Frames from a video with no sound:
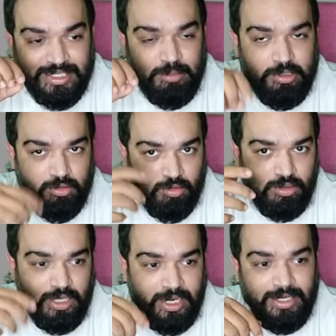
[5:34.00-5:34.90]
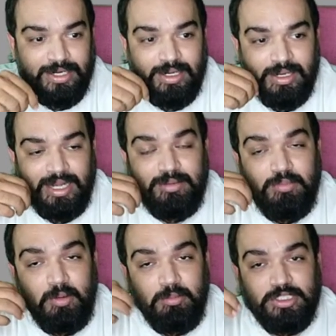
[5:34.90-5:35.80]
can be a quote and it will get
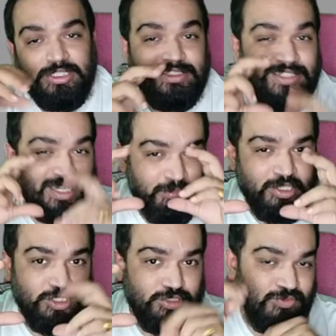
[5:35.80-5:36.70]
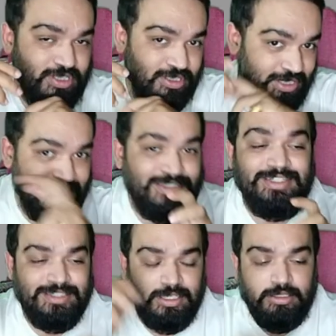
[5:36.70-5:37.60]
published as an image with the text in
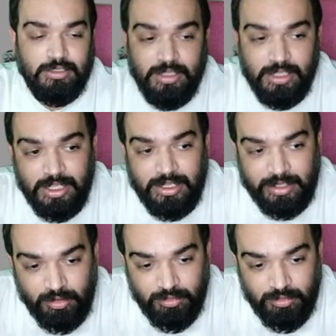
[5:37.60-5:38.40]
center. Now